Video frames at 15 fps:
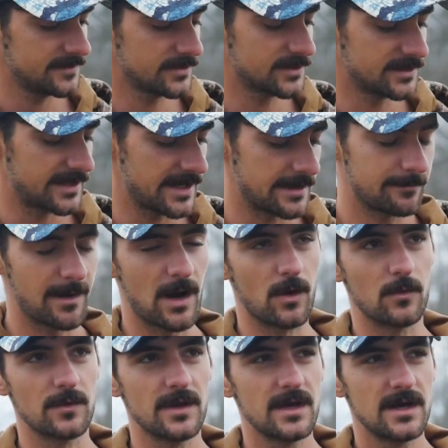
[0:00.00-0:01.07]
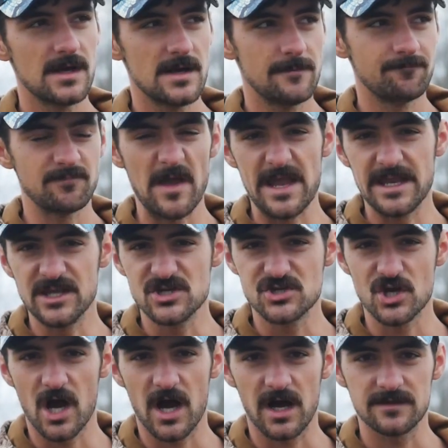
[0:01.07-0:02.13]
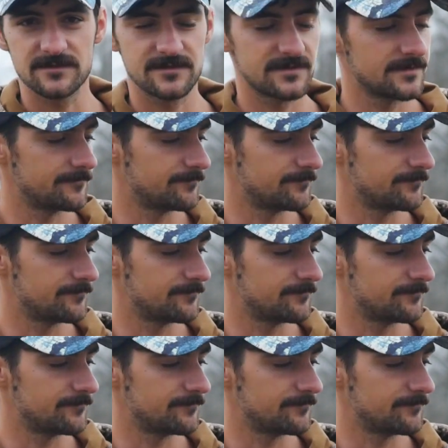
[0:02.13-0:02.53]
You can get about 80 shots